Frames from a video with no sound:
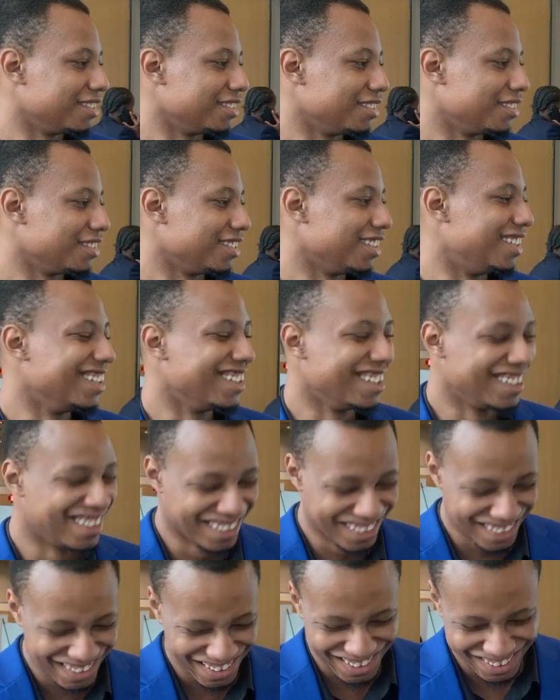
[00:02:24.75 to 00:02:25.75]

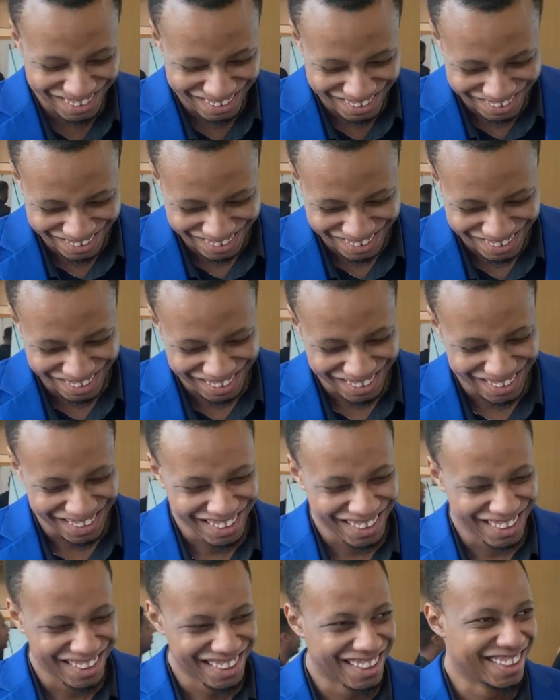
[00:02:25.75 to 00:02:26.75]

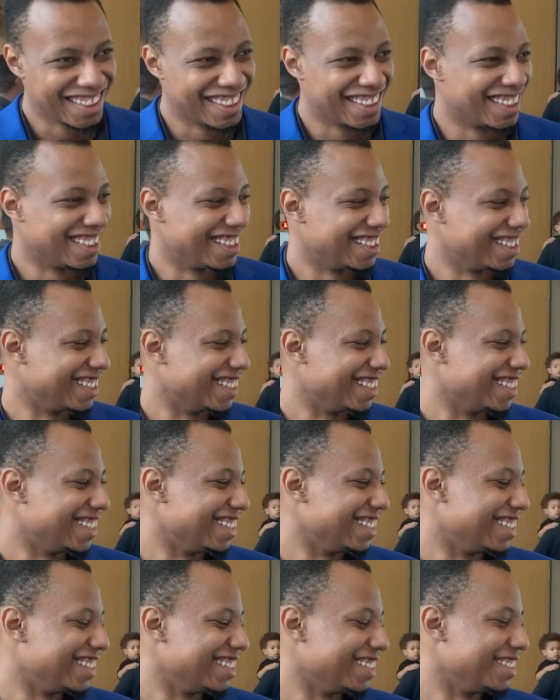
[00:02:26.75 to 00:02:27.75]

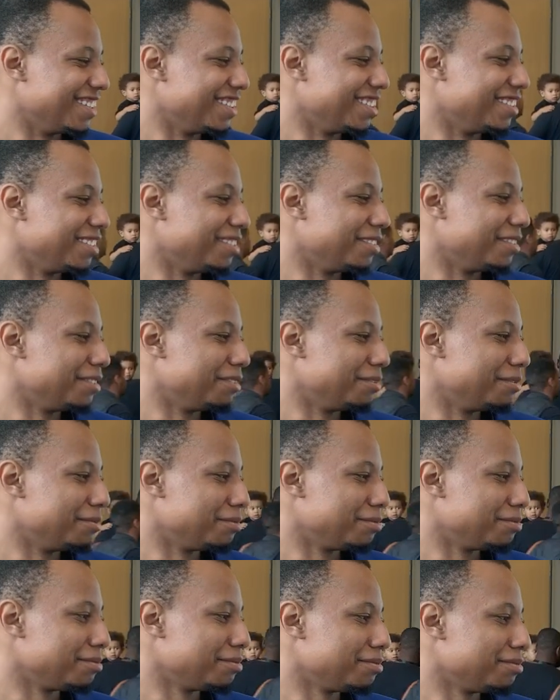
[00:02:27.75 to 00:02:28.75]

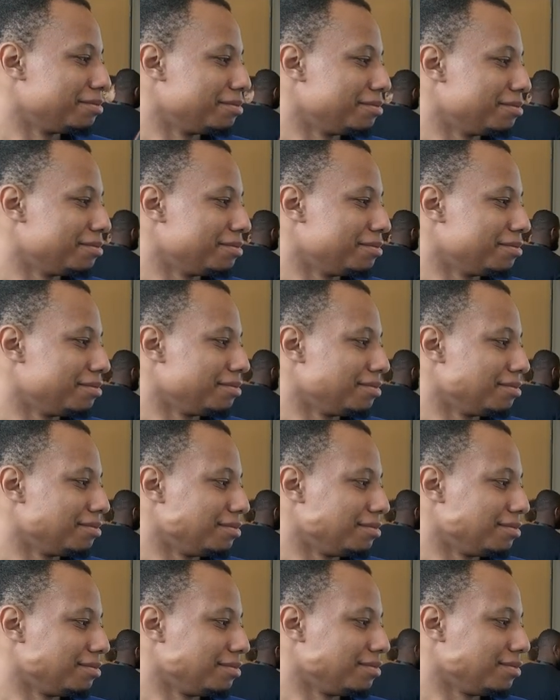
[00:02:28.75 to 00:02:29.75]

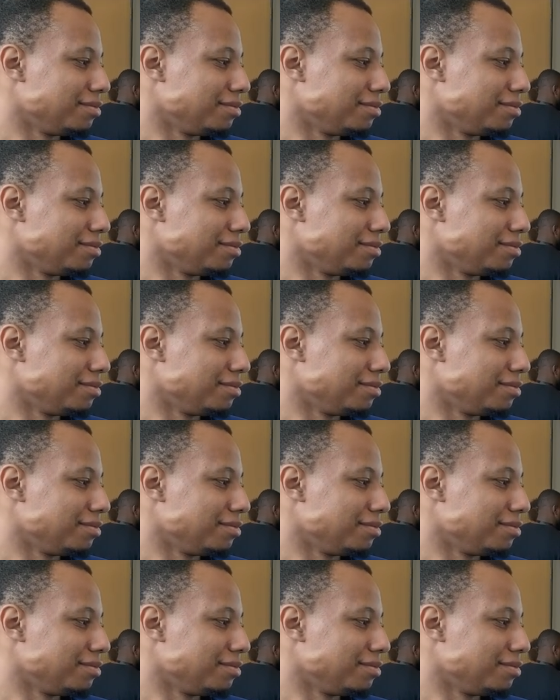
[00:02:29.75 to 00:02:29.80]
No words are spoken by the person on screen.